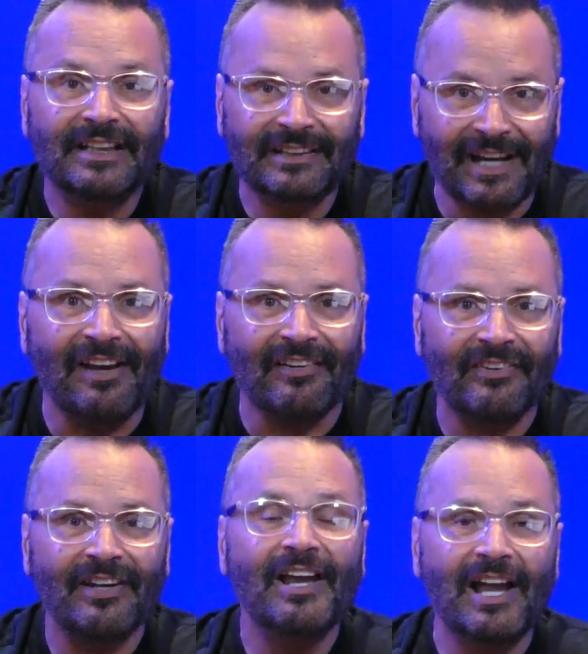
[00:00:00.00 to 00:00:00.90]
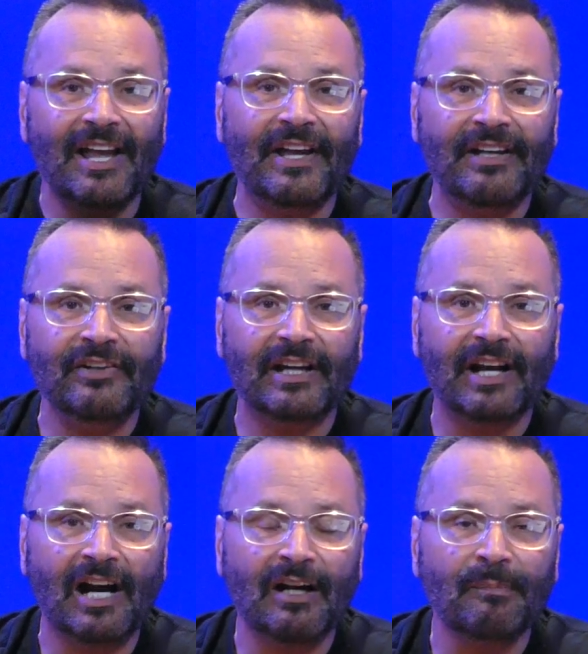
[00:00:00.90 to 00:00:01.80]
Yes, and then you get
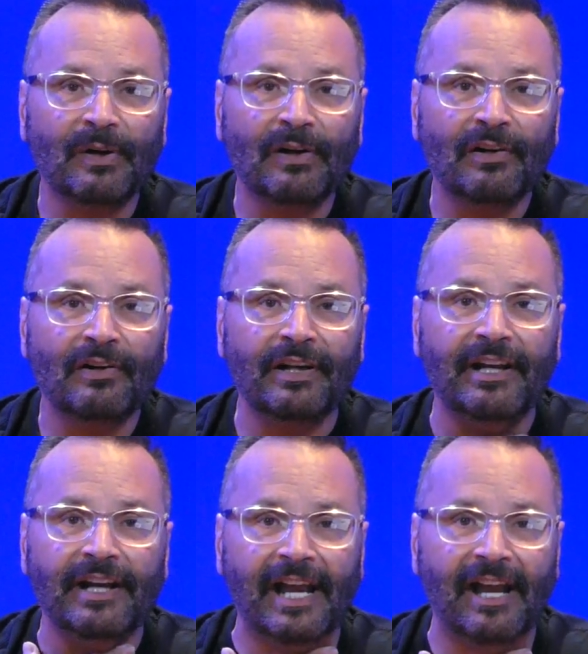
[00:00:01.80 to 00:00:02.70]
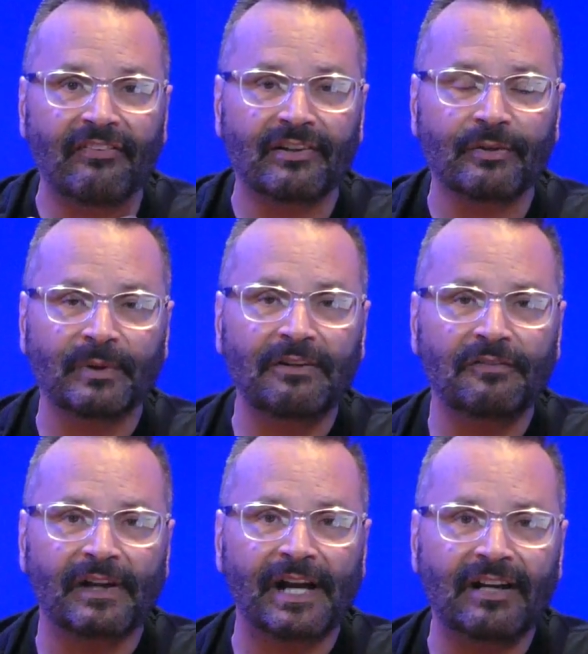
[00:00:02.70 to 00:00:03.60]
heartburn and acid
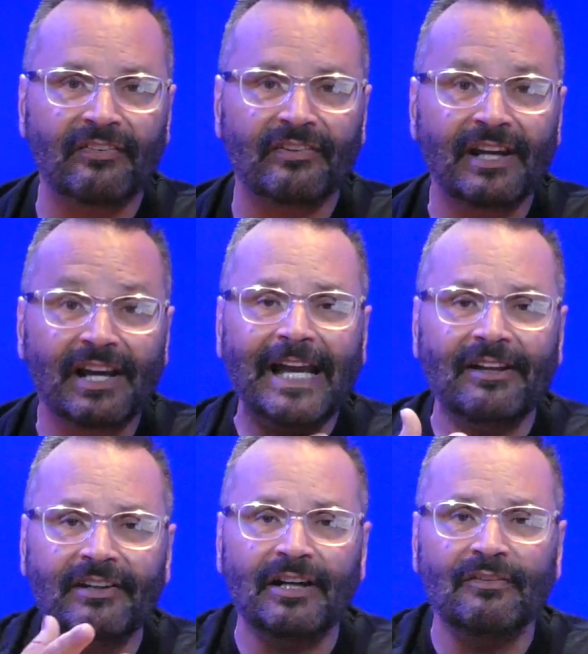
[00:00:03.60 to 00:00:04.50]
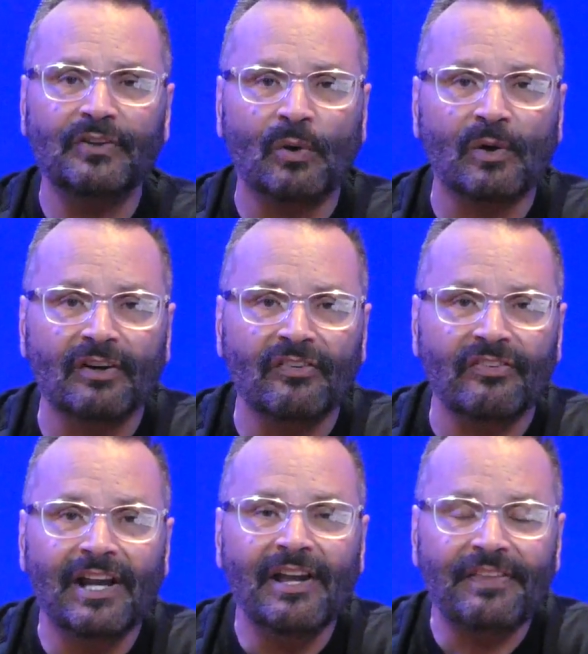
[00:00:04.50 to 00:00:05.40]
reflux, and of course,
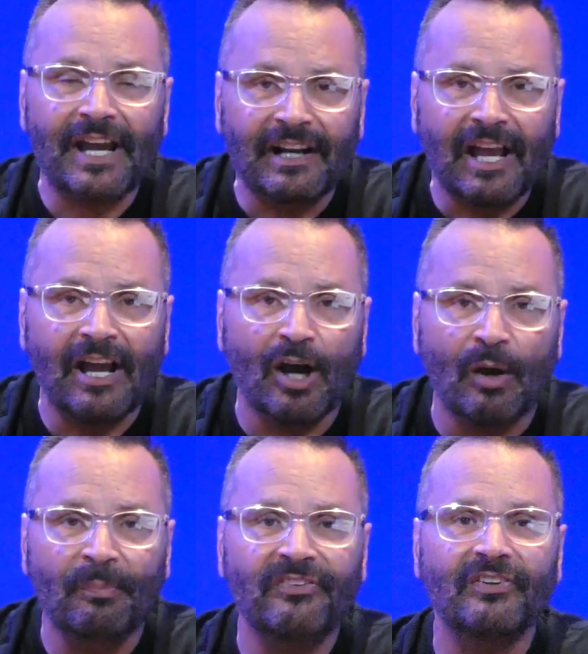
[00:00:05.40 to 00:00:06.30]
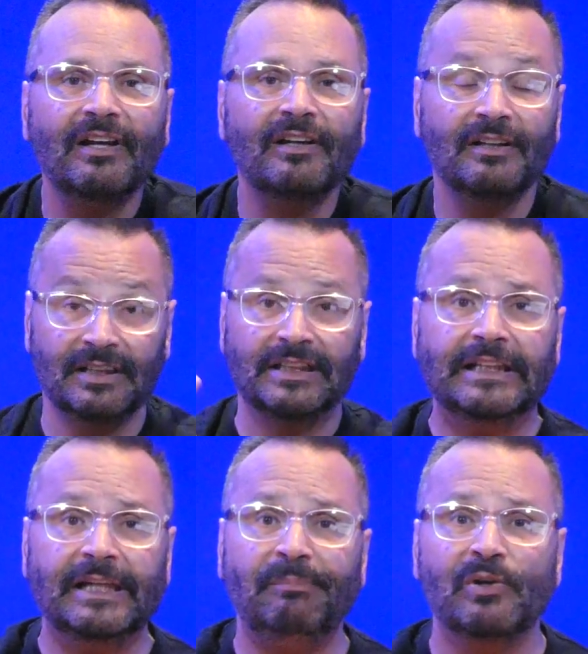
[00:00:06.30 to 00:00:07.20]
that helps
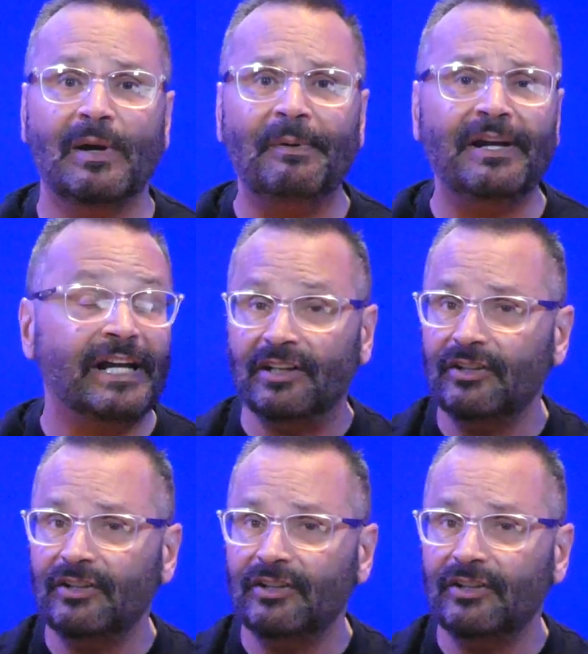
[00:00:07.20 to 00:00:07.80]
keep you up at night.